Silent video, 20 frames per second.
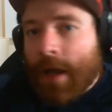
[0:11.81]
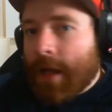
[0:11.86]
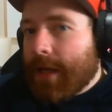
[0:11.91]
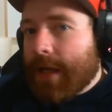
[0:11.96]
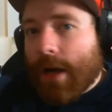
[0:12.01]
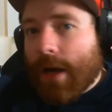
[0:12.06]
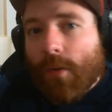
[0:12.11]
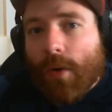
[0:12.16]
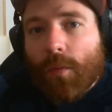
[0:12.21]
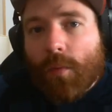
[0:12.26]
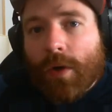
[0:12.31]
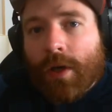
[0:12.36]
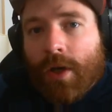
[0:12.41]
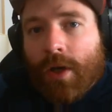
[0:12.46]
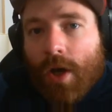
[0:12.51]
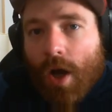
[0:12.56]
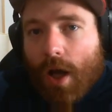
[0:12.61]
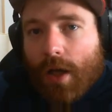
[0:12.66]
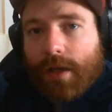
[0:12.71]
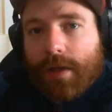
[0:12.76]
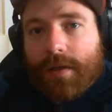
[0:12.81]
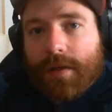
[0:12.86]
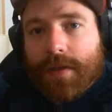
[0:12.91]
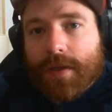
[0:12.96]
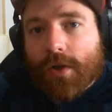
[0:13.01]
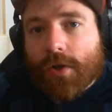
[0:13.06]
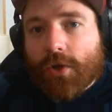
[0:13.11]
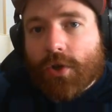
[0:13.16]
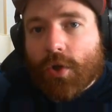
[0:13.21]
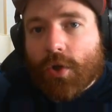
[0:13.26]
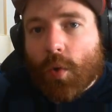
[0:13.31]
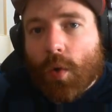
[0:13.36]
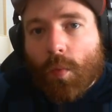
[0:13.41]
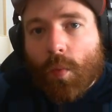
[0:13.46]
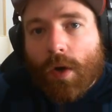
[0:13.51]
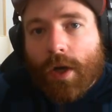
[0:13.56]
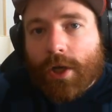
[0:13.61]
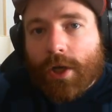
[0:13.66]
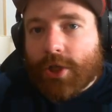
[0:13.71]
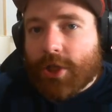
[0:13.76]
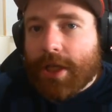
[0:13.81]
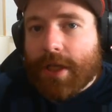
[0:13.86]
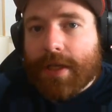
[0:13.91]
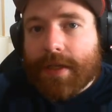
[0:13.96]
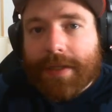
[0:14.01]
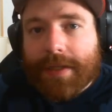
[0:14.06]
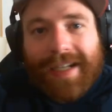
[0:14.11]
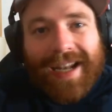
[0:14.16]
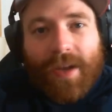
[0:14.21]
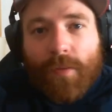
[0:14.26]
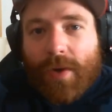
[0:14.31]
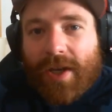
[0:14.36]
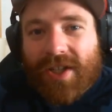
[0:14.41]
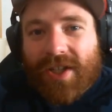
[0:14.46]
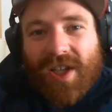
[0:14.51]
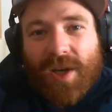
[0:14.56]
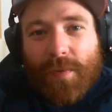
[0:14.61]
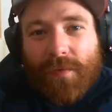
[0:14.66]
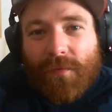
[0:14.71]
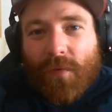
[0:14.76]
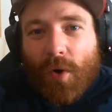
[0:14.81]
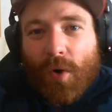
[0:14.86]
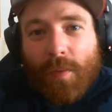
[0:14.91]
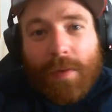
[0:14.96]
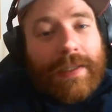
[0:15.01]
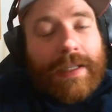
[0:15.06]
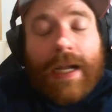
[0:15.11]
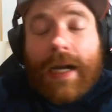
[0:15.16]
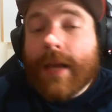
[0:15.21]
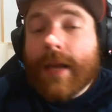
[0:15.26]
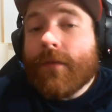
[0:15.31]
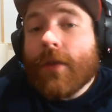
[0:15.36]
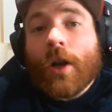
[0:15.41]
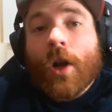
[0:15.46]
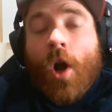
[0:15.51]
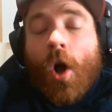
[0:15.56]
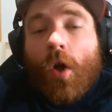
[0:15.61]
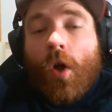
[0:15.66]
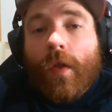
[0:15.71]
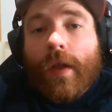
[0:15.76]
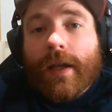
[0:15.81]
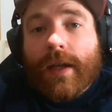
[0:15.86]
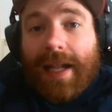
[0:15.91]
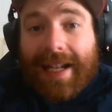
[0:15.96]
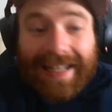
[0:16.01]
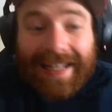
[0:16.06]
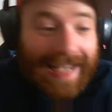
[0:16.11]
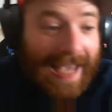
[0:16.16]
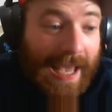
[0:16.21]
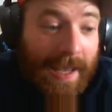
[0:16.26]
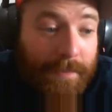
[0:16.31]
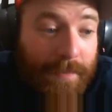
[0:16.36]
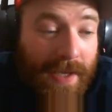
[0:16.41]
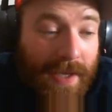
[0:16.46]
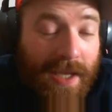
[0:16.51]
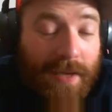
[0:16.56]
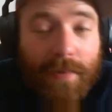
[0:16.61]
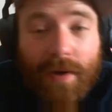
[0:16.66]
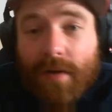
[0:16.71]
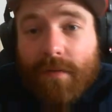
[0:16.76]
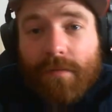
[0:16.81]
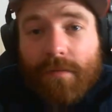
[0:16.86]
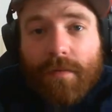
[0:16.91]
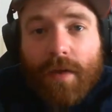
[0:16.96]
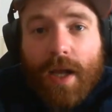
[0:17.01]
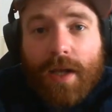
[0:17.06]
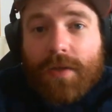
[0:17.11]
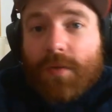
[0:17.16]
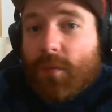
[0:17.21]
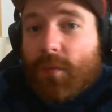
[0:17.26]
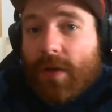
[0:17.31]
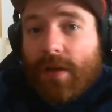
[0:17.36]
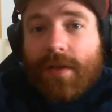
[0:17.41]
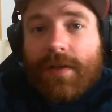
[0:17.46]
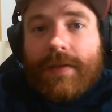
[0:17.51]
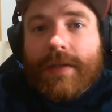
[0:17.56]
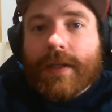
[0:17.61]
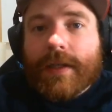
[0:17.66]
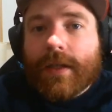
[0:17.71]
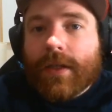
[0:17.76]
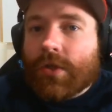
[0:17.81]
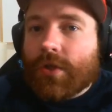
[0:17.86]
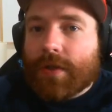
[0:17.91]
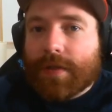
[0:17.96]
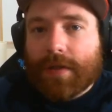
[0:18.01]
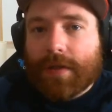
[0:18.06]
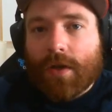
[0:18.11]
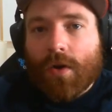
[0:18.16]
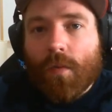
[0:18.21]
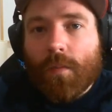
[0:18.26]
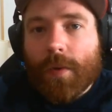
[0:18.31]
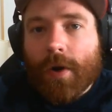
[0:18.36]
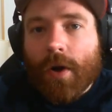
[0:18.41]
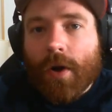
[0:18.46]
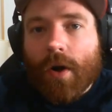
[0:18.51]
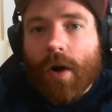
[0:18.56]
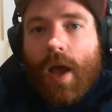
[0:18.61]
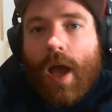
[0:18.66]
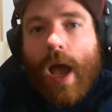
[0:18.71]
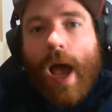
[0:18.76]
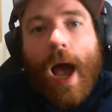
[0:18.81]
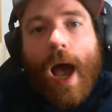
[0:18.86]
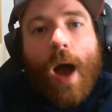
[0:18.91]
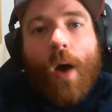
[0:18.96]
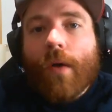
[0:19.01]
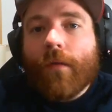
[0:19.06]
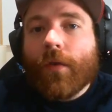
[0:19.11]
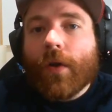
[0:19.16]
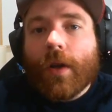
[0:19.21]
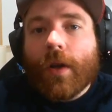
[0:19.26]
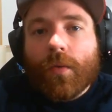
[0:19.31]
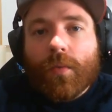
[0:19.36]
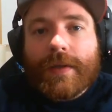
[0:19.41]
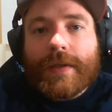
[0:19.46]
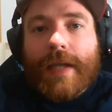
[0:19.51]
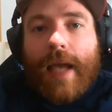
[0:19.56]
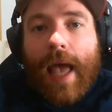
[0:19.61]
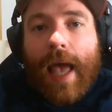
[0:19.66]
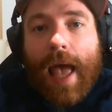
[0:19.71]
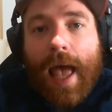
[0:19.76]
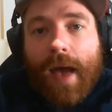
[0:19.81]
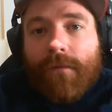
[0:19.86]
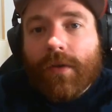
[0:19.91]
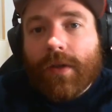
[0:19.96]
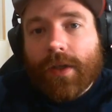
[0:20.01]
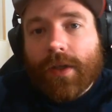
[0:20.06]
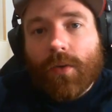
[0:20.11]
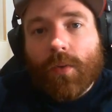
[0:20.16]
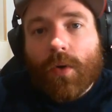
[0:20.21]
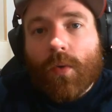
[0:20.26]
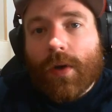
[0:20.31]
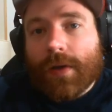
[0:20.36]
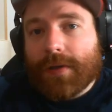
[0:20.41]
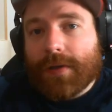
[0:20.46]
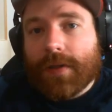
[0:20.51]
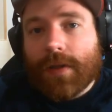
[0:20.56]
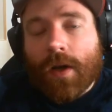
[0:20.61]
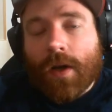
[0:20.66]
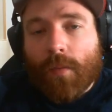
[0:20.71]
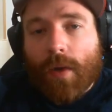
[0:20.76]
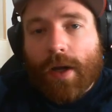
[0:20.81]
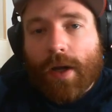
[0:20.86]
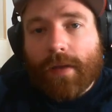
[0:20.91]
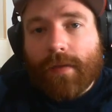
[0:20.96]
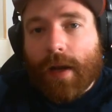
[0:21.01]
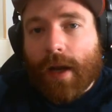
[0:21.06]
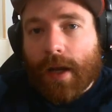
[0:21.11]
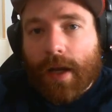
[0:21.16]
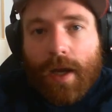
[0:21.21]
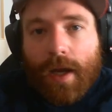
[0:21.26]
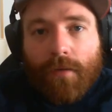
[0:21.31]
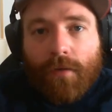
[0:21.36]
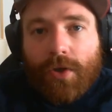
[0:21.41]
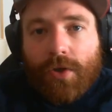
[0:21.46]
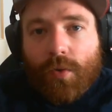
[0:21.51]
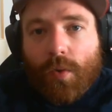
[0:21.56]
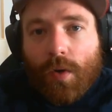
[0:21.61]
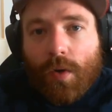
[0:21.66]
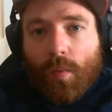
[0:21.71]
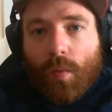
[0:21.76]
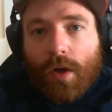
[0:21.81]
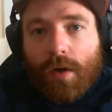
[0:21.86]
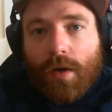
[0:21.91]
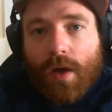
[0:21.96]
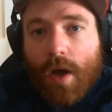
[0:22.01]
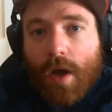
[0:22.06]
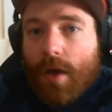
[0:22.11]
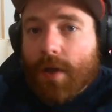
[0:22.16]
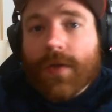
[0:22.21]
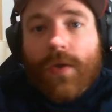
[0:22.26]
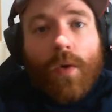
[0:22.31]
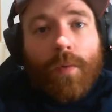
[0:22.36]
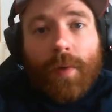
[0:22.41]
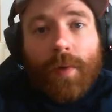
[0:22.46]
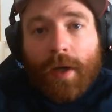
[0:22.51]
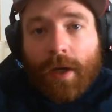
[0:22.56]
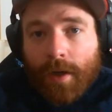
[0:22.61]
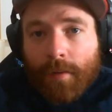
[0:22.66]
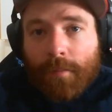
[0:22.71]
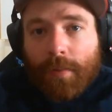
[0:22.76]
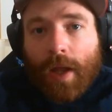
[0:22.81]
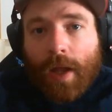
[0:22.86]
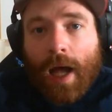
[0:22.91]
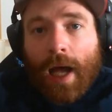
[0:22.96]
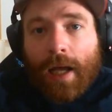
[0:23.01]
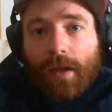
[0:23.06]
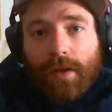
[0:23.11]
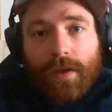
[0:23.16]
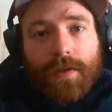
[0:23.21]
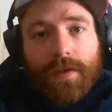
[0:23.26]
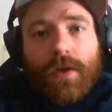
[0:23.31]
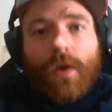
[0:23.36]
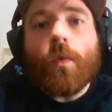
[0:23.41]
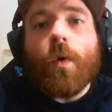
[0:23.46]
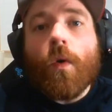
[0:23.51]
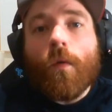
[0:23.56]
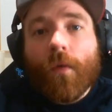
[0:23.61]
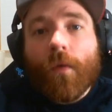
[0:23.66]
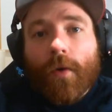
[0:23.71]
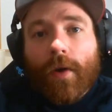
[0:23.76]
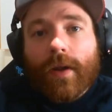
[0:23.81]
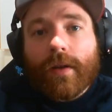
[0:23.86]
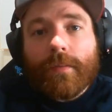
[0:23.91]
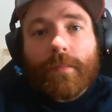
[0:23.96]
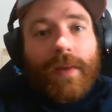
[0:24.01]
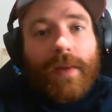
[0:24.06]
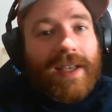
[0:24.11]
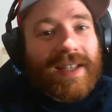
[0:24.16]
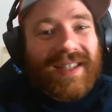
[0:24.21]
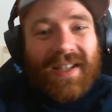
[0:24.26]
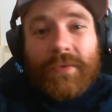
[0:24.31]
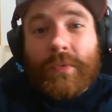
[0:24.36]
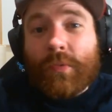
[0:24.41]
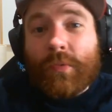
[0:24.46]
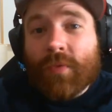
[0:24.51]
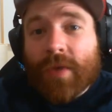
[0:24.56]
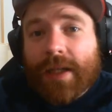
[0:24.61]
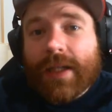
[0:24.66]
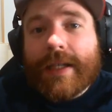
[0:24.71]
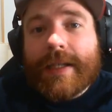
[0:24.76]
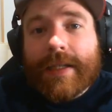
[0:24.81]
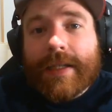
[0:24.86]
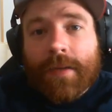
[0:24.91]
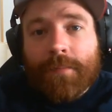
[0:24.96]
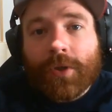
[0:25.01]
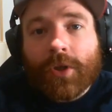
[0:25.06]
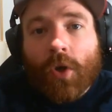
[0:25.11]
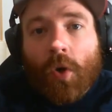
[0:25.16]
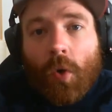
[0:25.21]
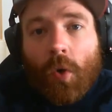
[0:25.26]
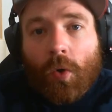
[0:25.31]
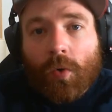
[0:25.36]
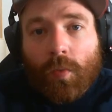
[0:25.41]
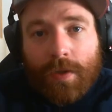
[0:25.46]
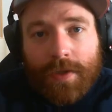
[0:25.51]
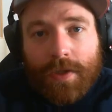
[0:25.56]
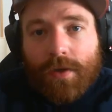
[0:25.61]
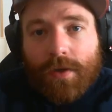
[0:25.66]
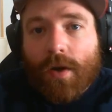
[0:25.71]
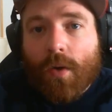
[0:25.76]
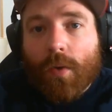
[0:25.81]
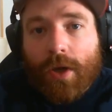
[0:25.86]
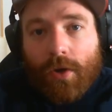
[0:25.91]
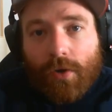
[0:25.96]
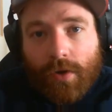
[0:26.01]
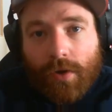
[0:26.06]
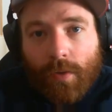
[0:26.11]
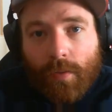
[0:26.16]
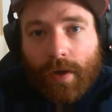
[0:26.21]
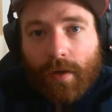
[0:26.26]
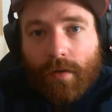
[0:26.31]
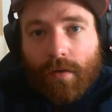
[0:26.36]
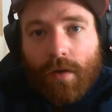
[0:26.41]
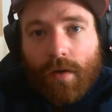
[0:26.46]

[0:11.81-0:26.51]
Now, I would not consider 2 on 1 a cheese in any way, shape, or form. It's not even an all-in. It can be, but it's realistically just an opener. However, it was heavily requested on Reddit that I cover 2 on 1, so I'm going to comply. Let's go over it, because it's really simple to hold once you know what you're doing.